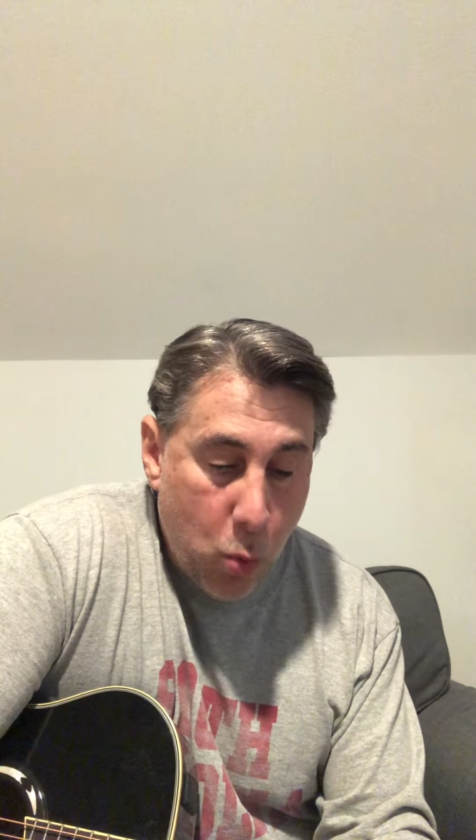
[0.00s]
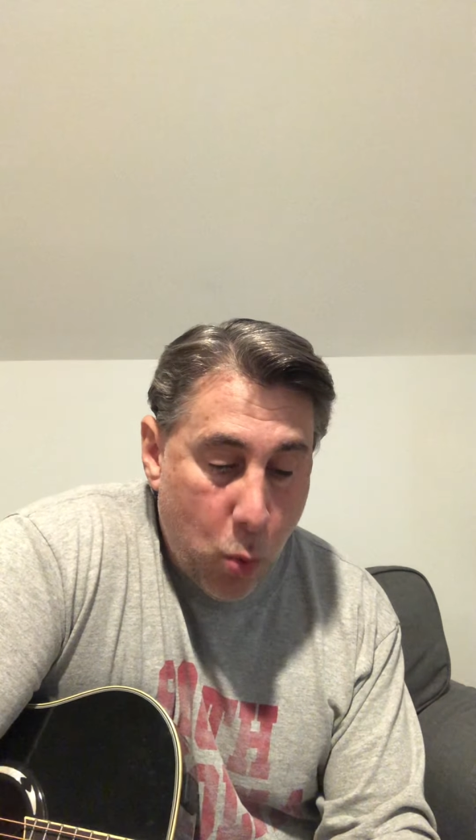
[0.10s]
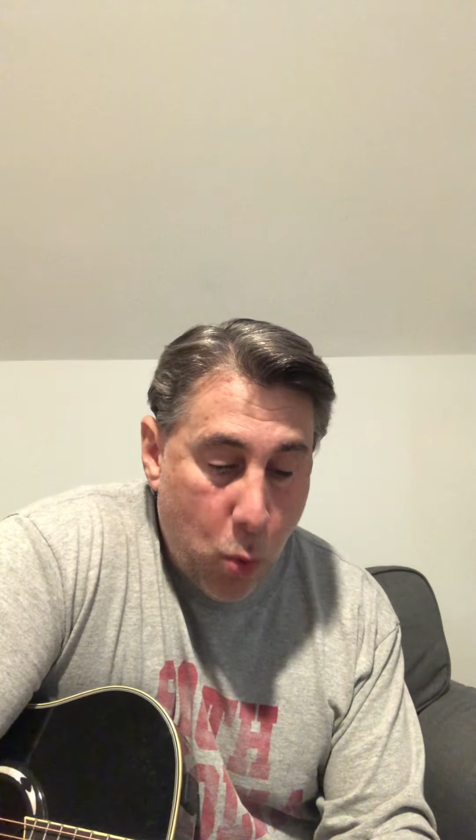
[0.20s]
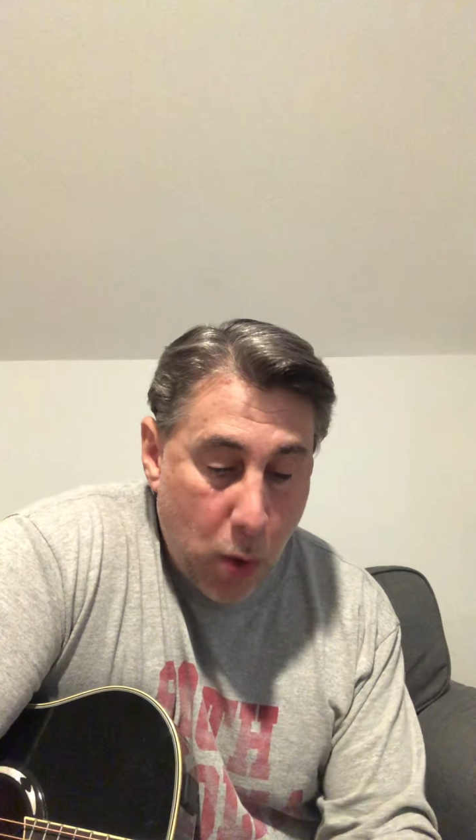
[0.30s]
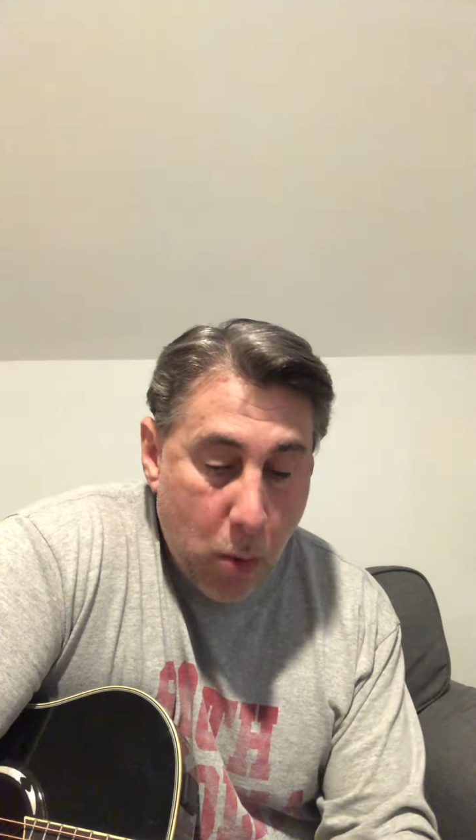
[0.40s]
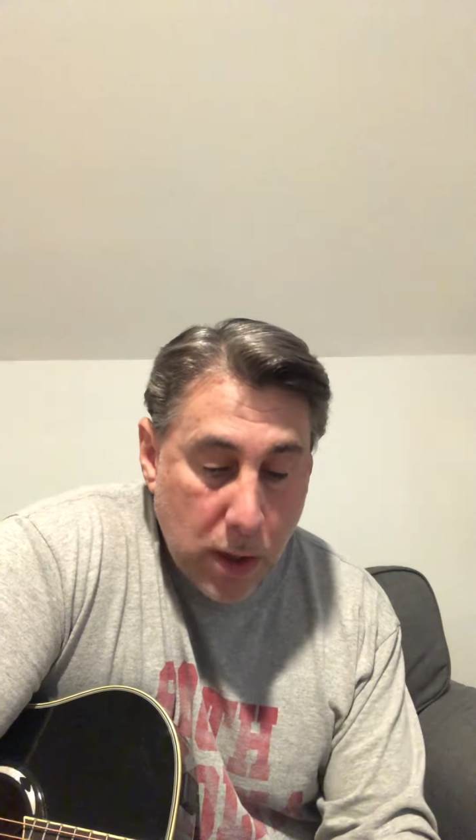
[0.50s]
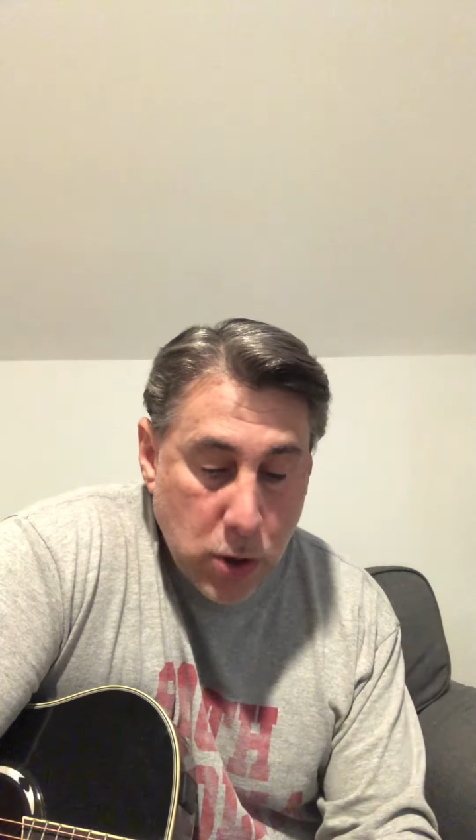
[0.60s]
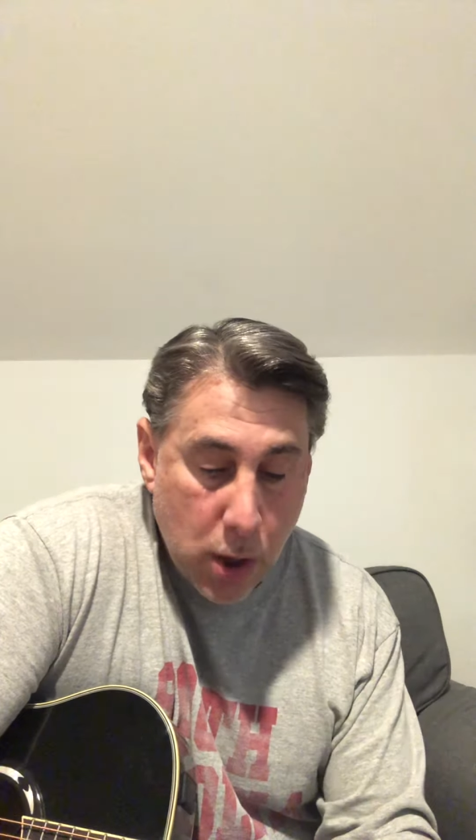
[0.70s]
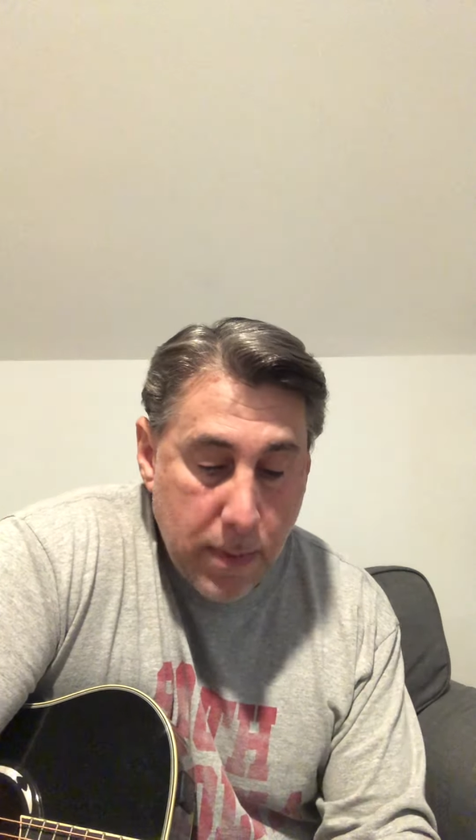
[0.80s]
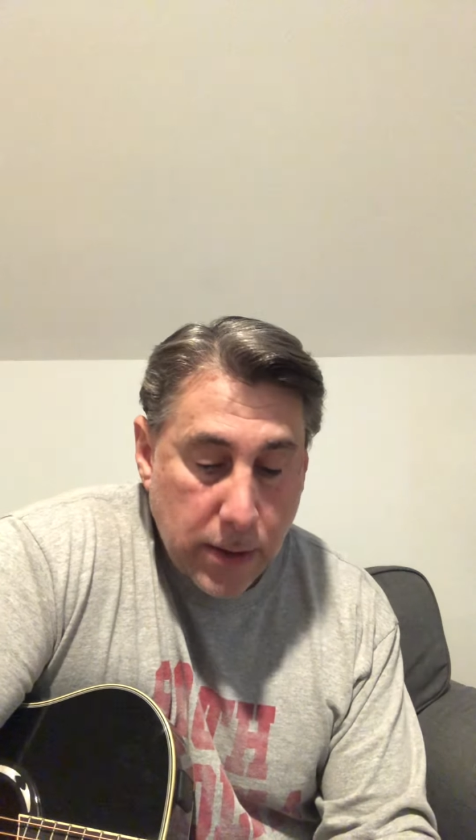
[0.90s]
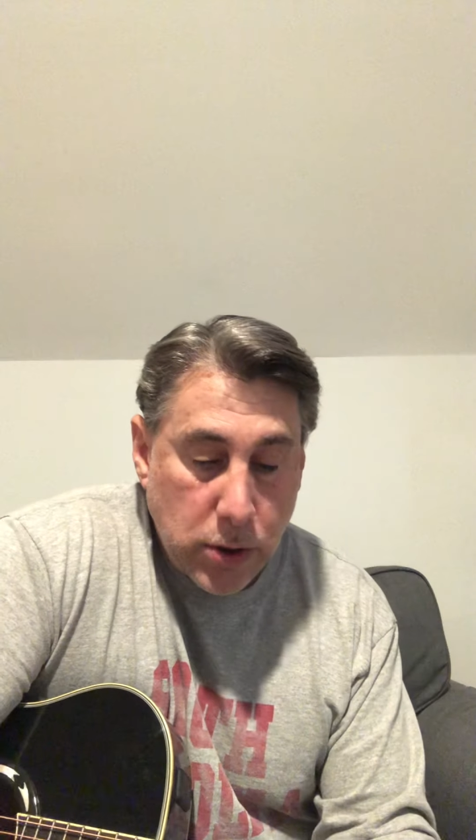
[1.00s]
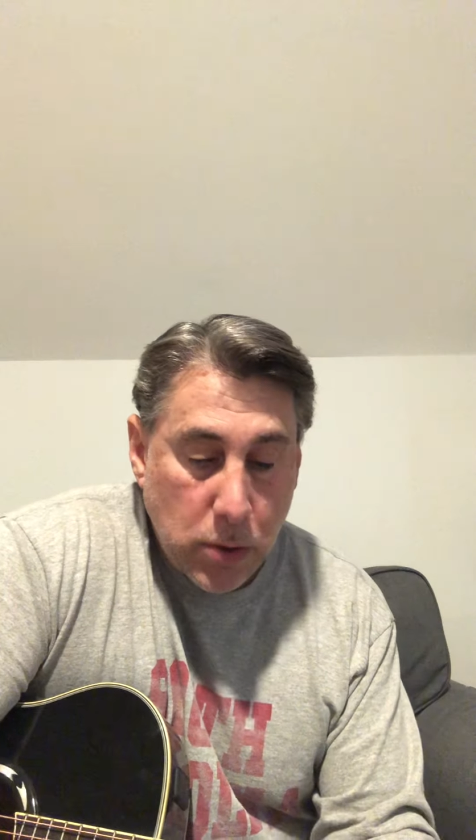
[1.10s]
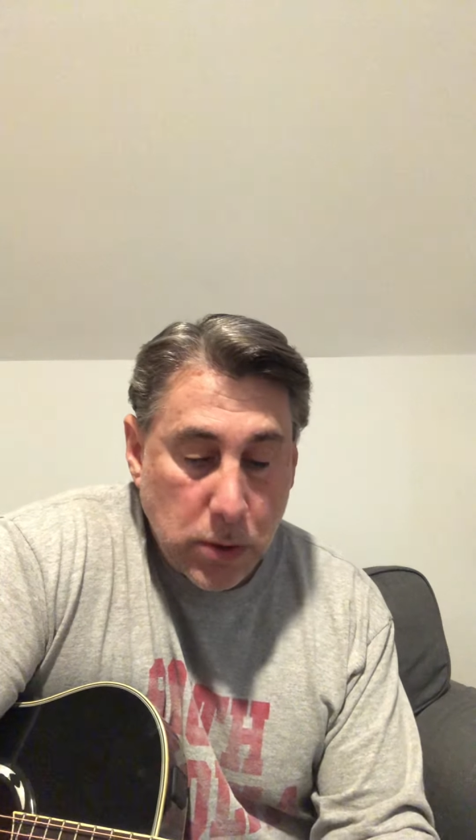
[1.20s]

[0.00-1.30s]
What I want to talk about too